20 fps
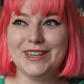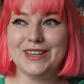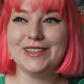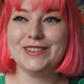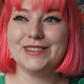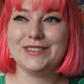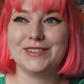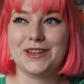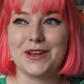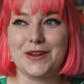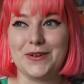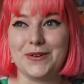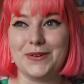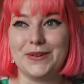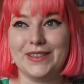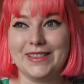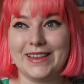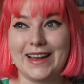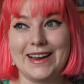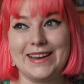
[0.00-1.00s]
So
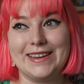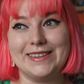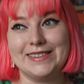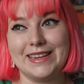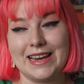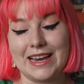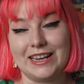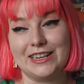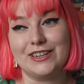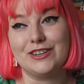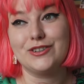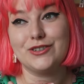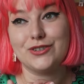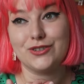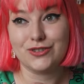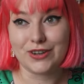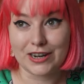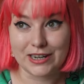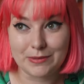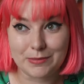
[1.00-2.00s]
that is
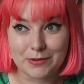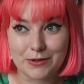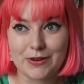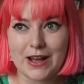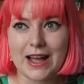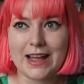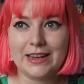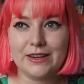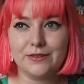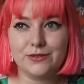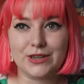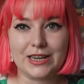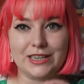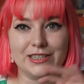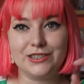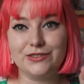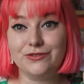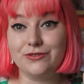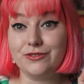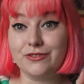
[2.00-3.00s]
incredible. And it was
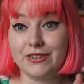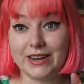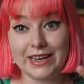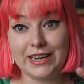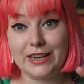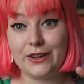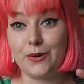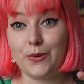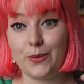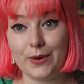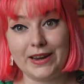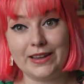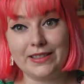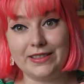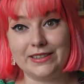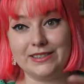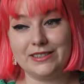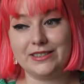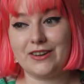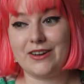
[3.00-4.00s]
actually really quick
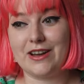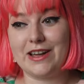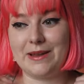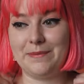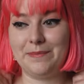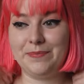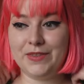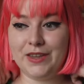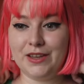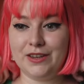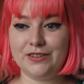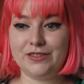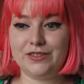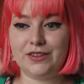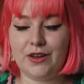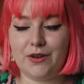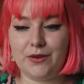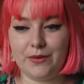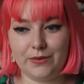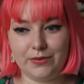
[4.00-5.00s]
this time.
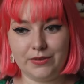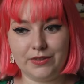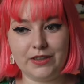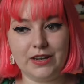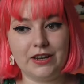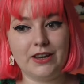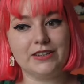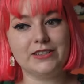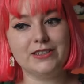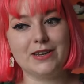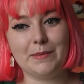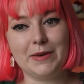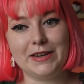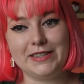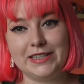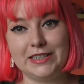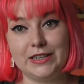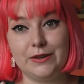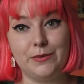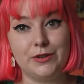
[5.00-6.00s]
So the last time I
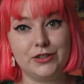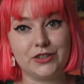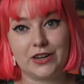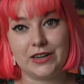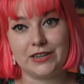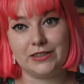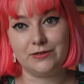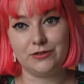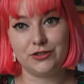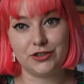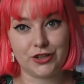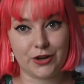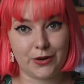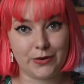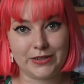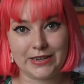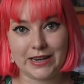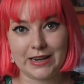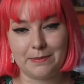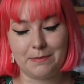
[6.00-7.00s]
did it, which I
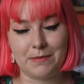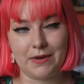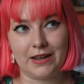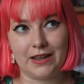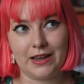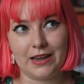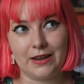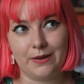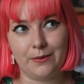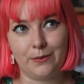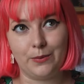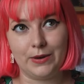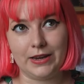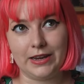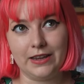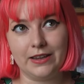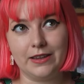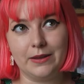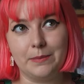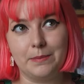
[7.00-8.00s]
showed in my
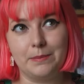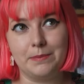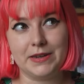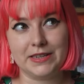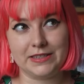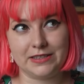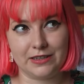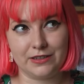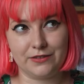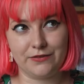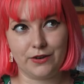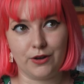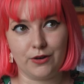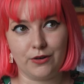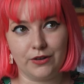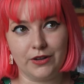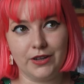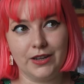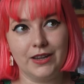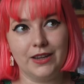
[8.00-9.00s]
week business vlog,